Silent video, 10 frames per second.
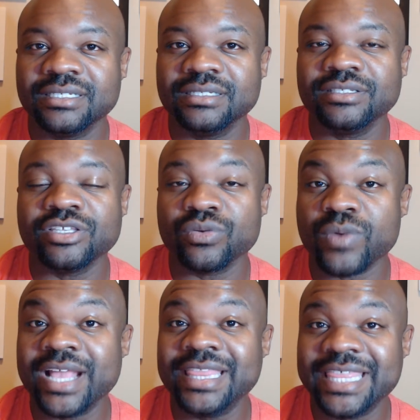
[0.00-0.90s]
to the
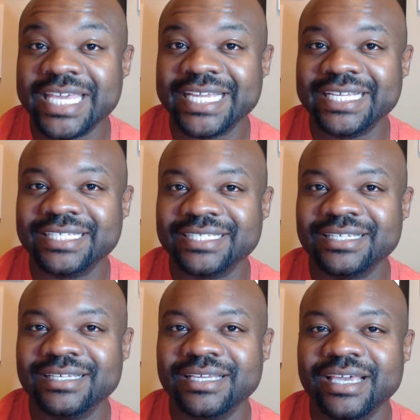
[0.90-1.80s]
right things
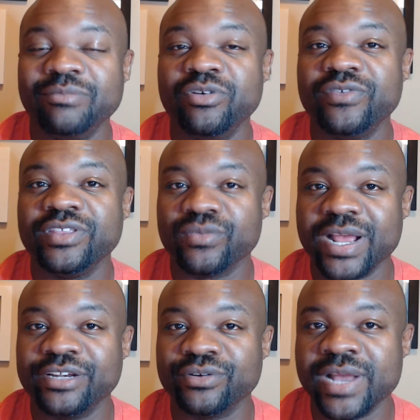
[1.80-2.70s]
and move in the right
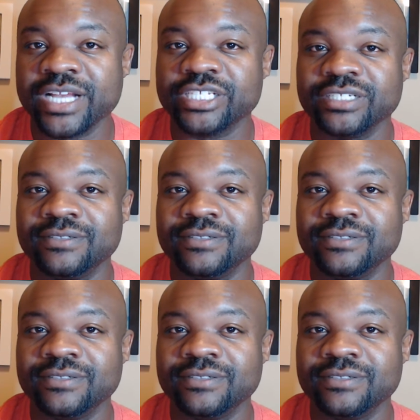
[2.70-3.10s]
direction.